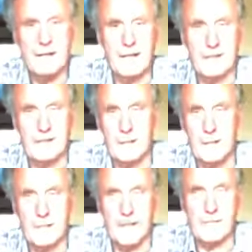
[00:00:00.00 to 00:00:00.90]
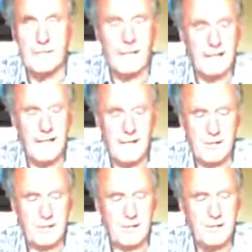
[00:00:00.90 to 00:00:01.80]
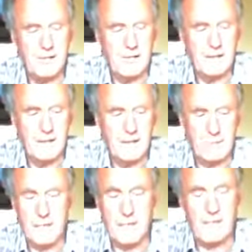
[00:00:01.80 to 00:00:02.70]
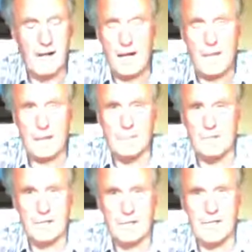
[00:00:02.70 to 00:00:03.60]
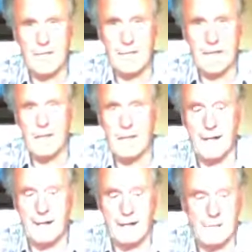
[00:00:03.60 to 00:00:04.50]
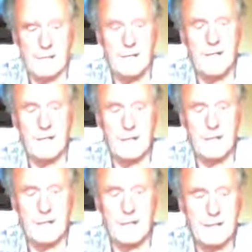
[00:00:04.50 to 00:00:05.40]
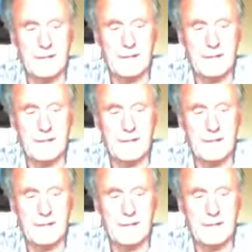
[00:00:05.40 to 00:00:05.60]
after being away for many years, was made very welcome the first year he came there, and I'm thoroughly enjoyed it.